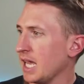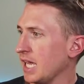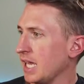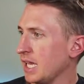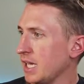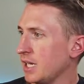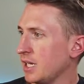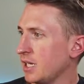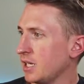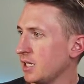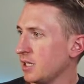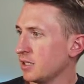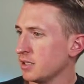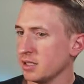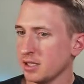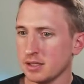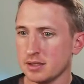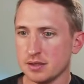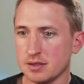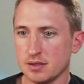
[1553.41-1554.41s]

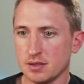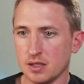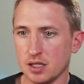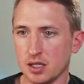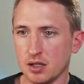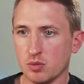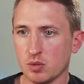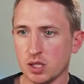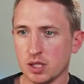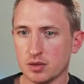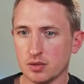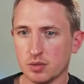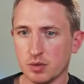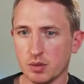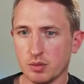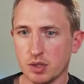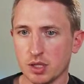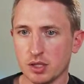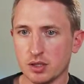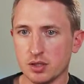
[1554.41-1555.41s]
And let's see what else
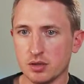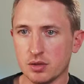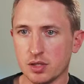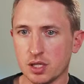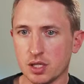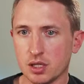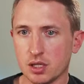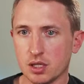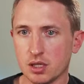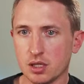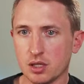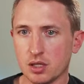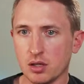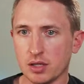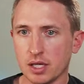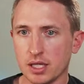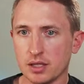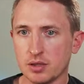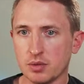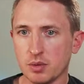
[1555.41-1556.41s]
we want to do here.
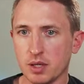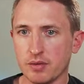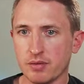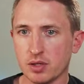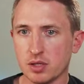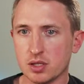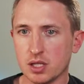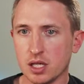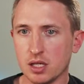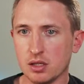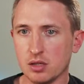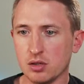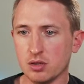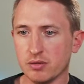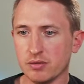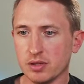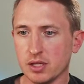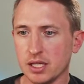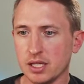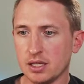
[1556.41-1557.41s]
Okay, so we have our tile
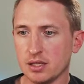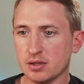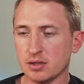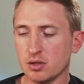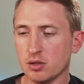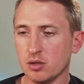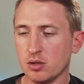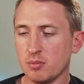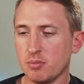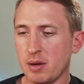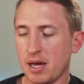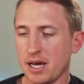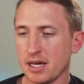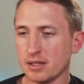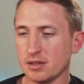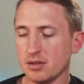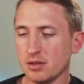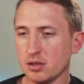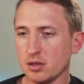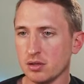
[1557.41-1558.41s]
overlay. Let's go
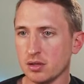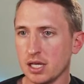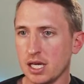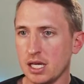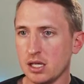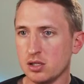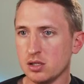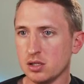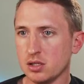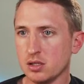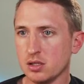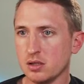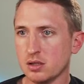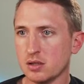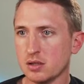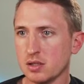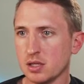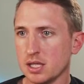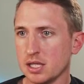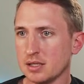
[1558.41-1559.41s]
back to locations.